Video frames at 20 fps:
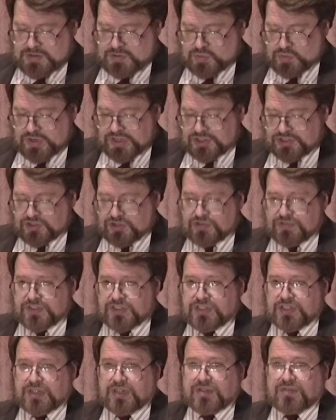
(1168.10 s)

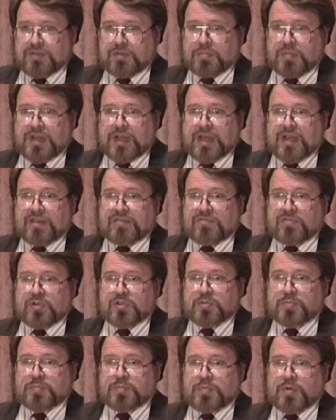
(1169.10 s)
resurfacing of the plan
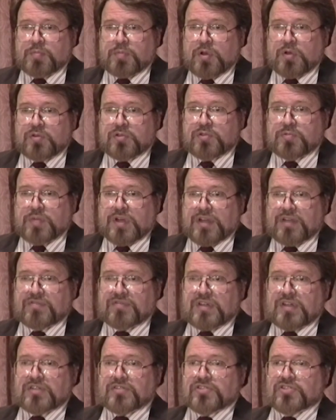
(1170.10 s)
first proposed by
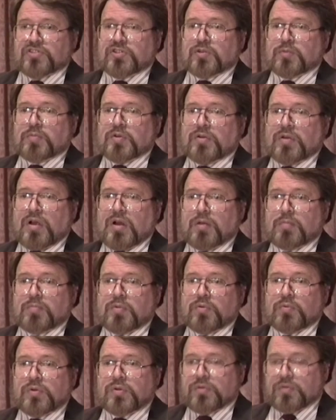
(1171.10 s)
financier Bernard
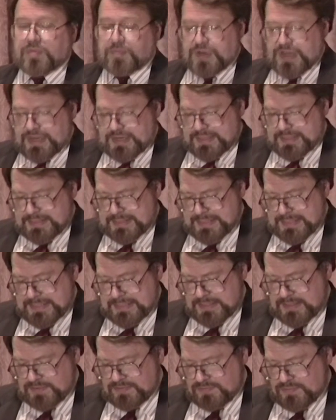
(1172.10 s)
Baruch back in the
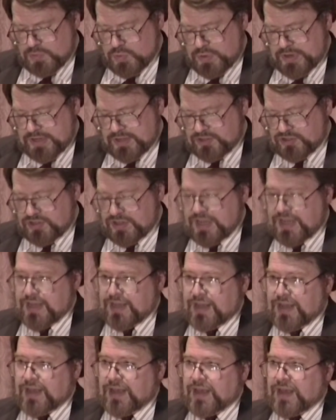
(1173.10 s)
1940s.
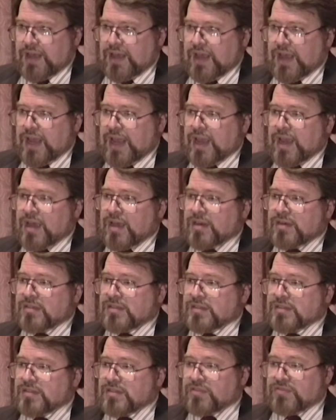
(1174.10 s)

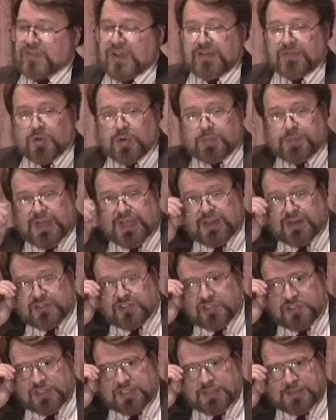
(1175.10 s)
And the favored
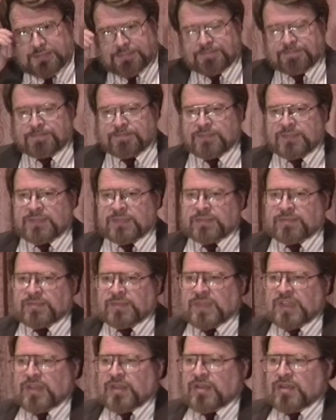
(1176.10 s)
panacea,
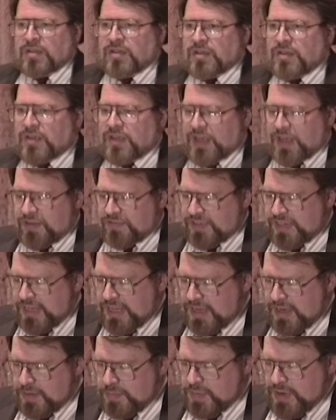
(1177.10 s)

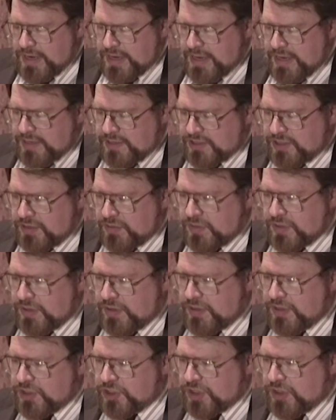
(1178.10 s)
advocated by
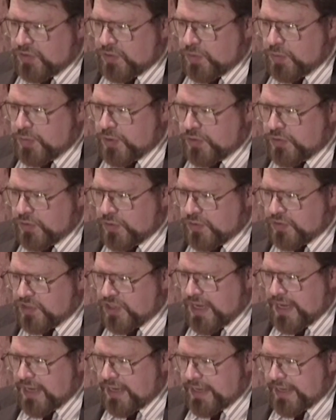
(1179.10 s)
Secretary General Boutros
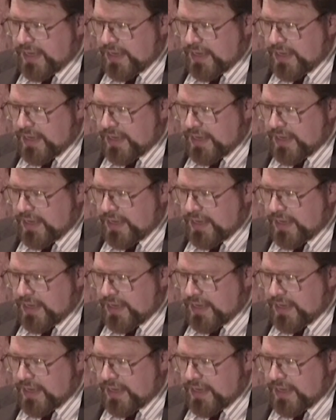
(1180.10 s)
Ghali